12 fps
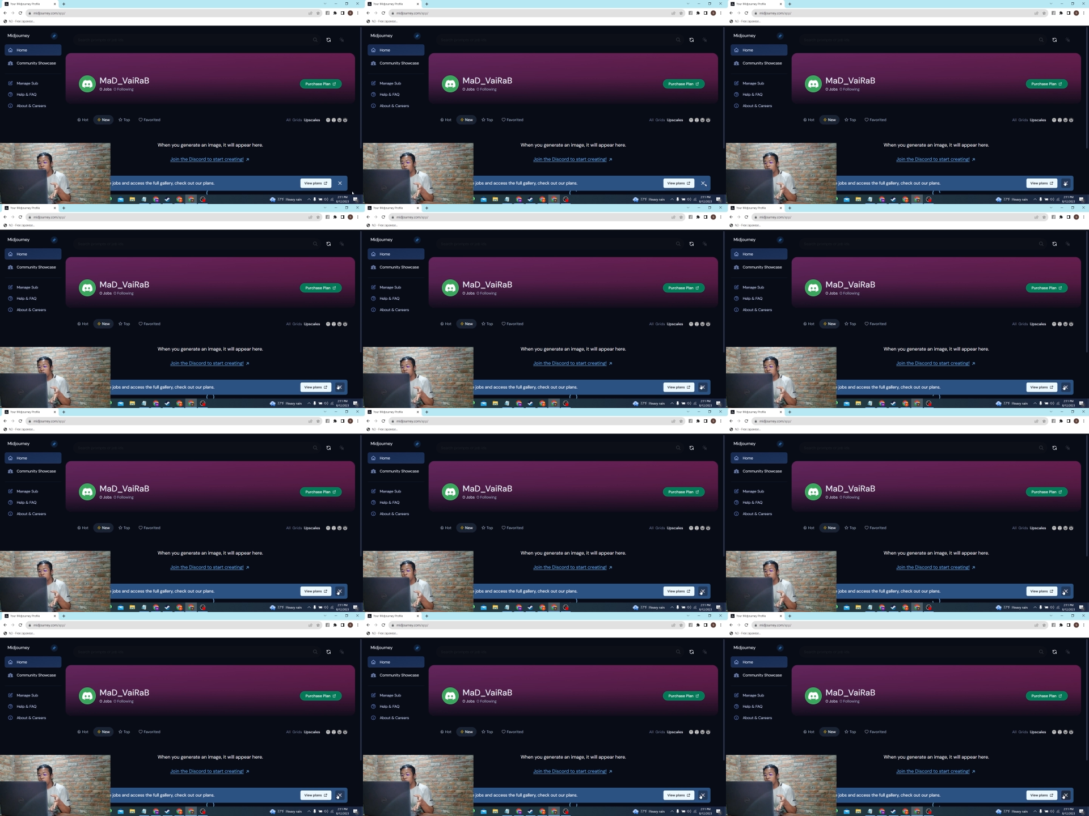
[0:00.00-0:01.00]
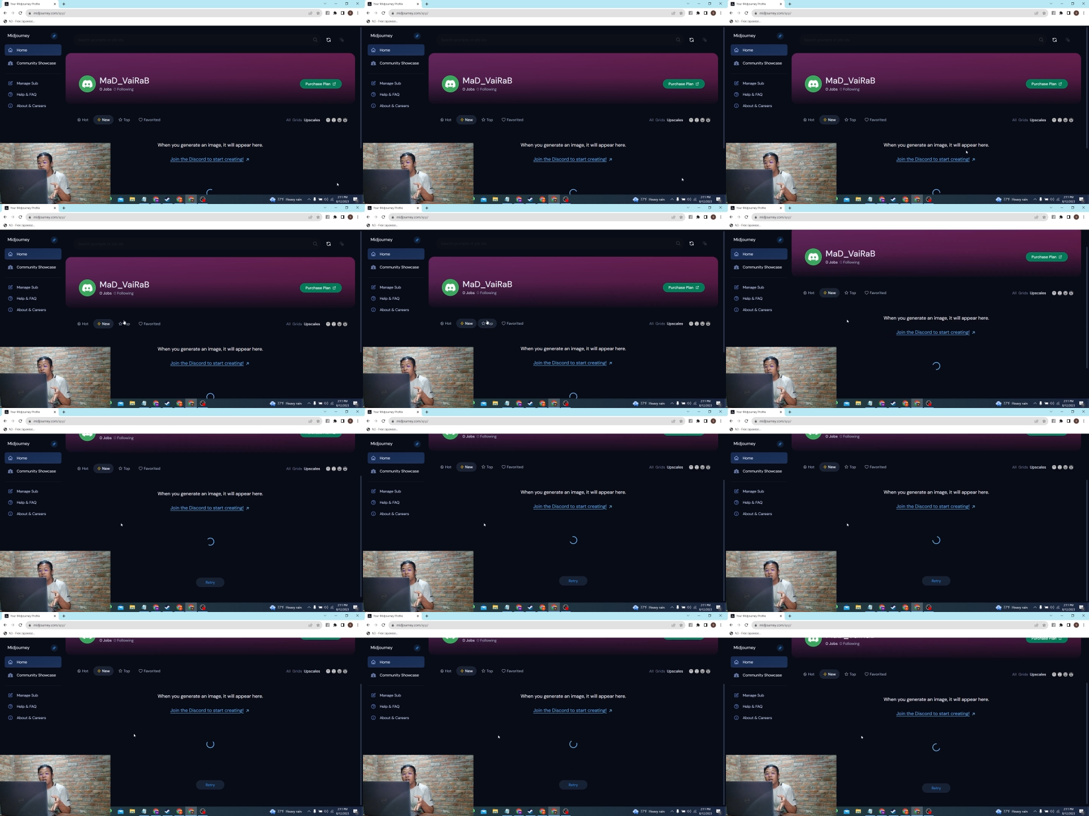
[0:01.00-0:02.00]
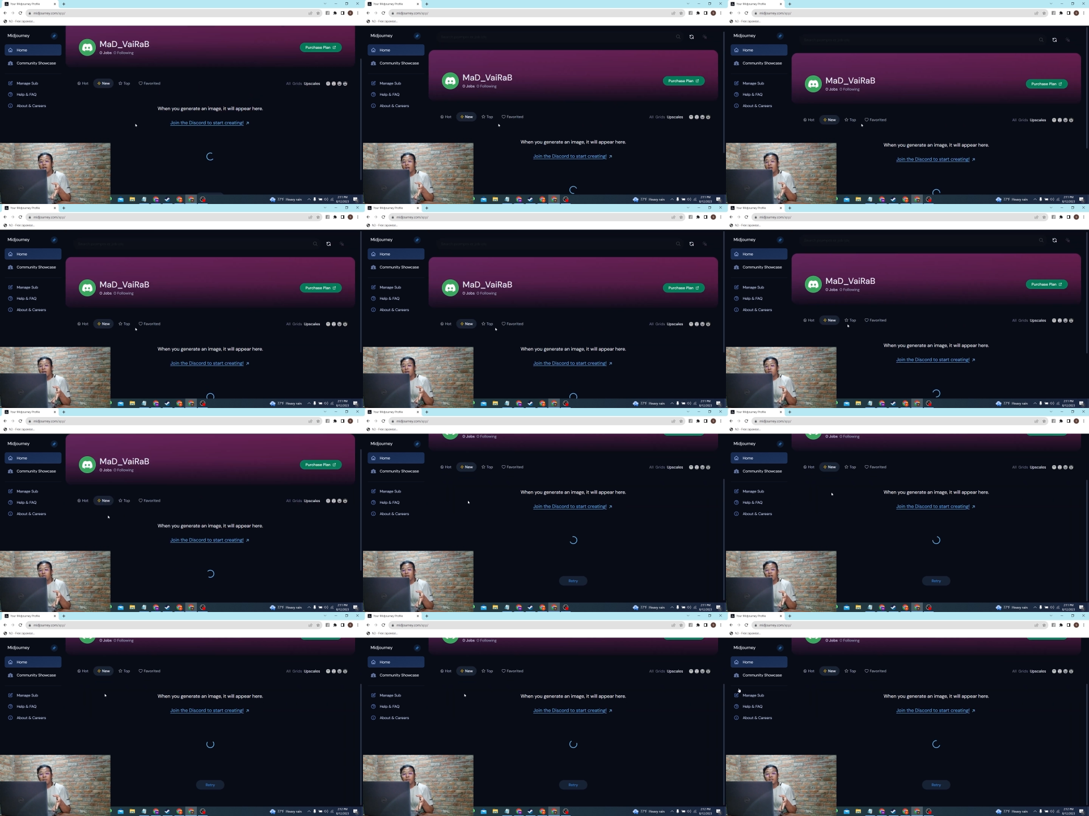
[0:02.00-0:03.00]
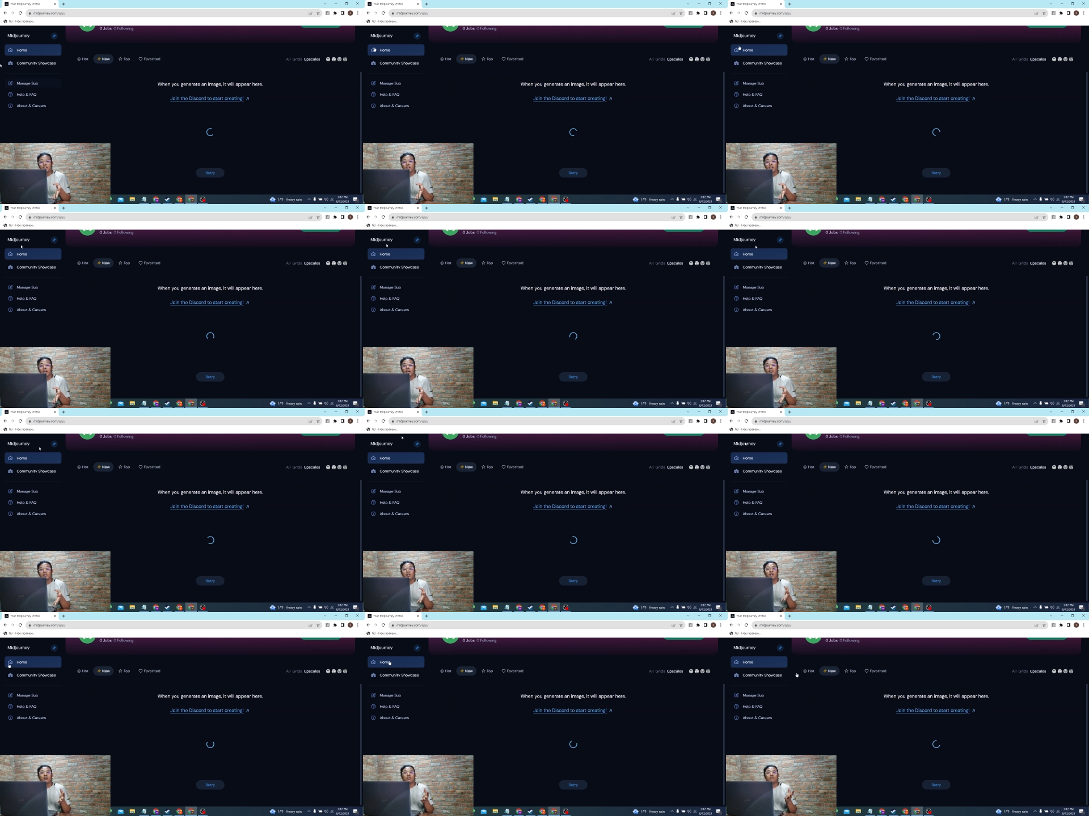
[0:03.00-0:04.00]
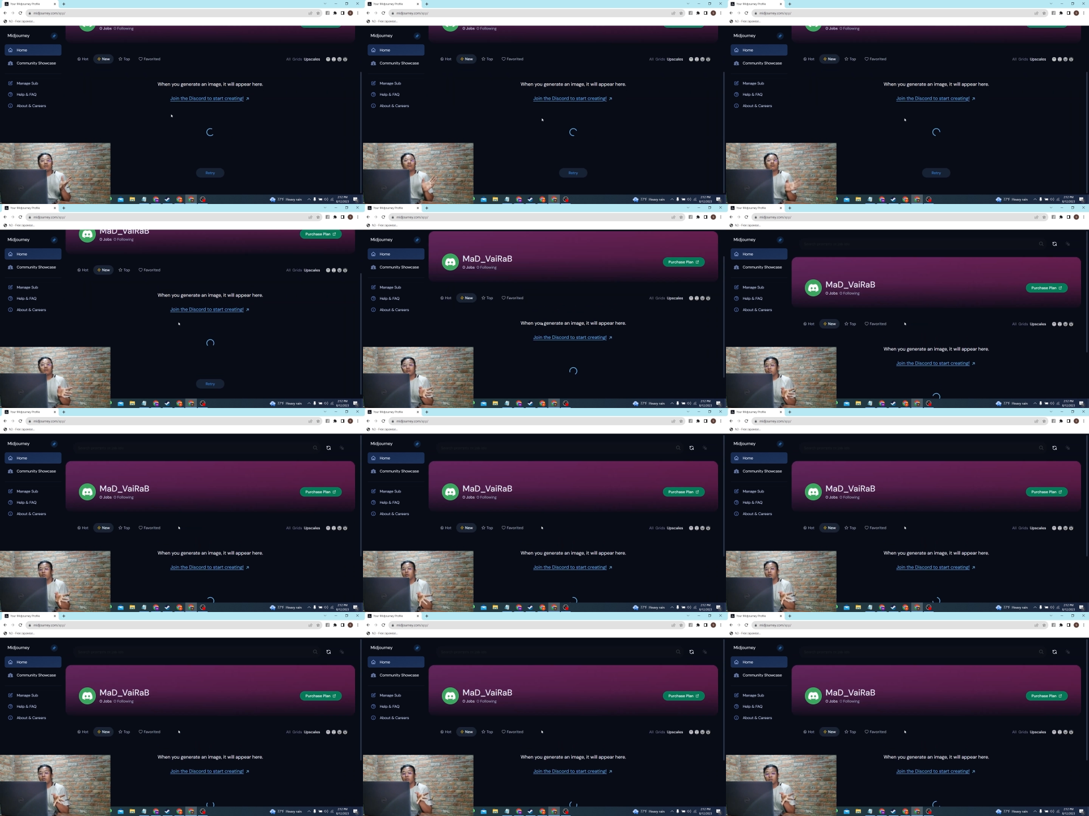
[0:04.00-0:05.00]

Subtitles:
(no speaker visible)